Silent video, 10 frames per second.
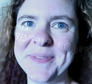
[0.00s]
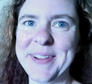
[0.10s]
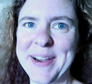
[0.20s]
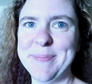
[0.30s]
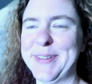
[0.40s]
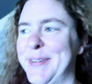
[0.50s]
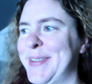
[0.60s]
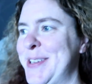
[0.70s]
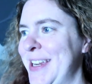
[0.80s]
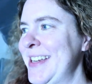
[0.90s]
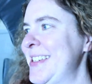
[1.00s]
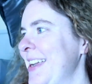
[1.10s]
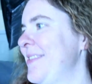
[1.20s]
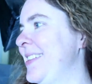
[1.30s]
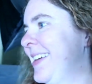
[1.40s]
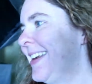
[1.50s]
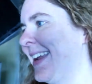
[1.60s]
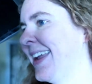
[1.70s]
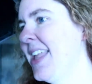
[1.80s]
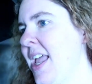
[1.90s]
I'm very blue. The changing of the
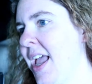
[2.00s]
lighting.